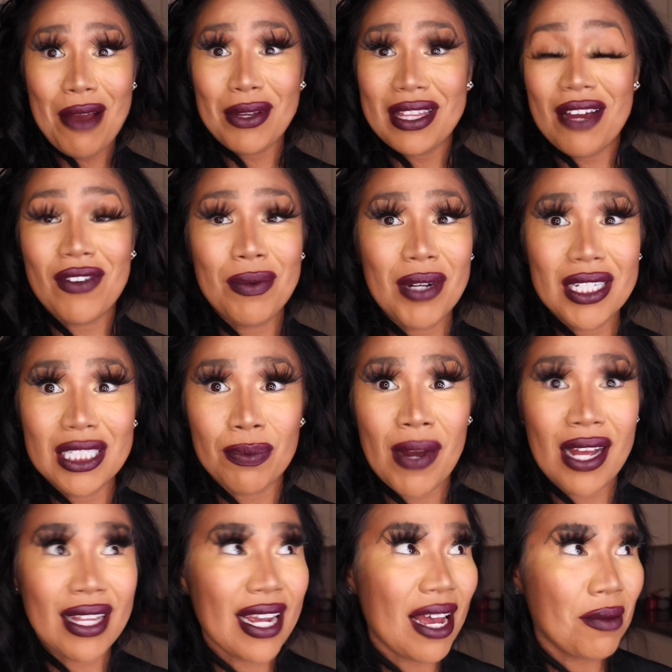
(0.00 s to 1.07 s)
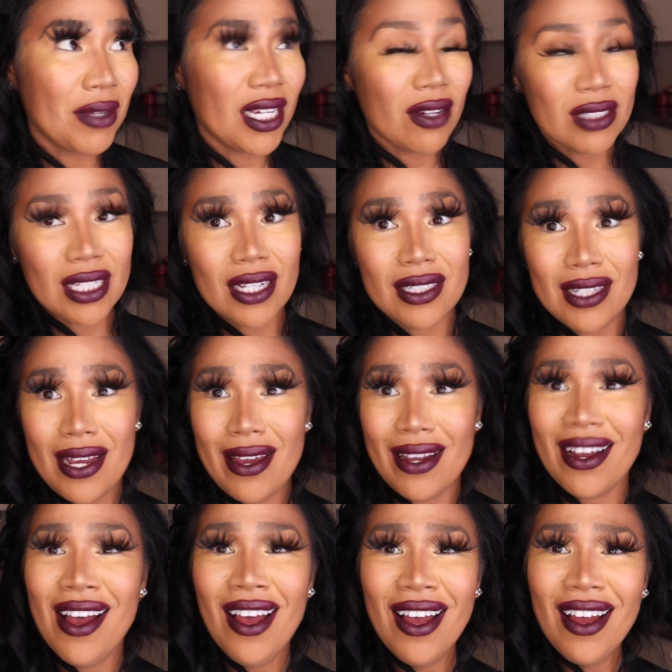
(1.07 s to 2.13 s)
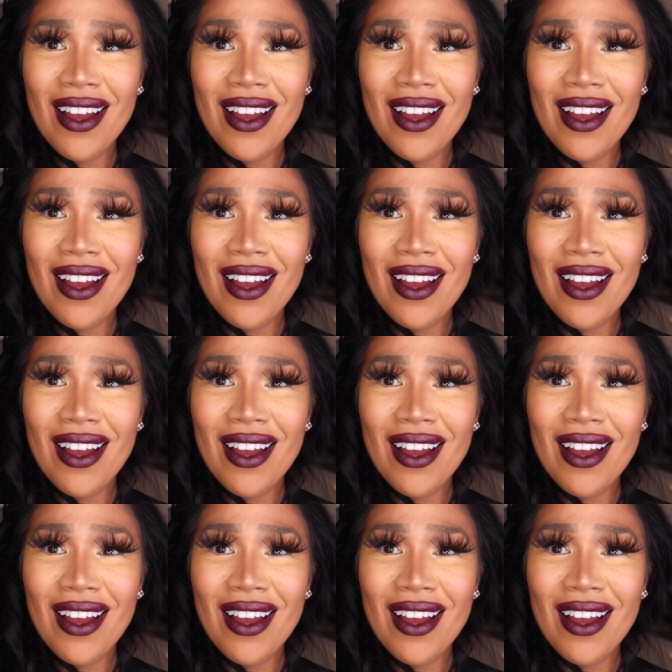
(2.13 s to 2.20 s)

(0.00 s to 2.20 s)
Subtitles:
with everybody smiling at me. I was like, dang.